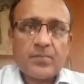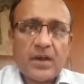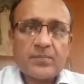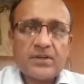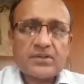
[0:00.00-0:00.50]

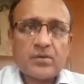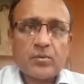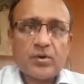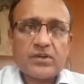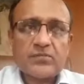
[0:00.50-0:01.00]
Prime Minister
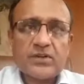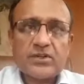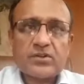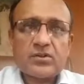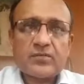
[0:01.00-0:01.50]
Modi's
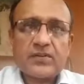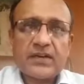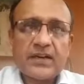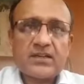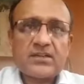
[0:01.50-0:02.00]
vision of
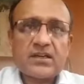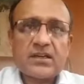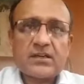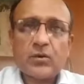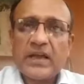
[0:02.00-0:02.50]
connecting
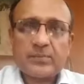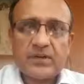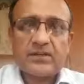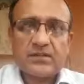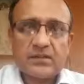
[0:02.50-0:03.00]
and
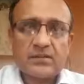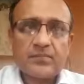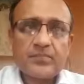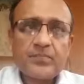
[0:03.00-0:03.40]
collaborating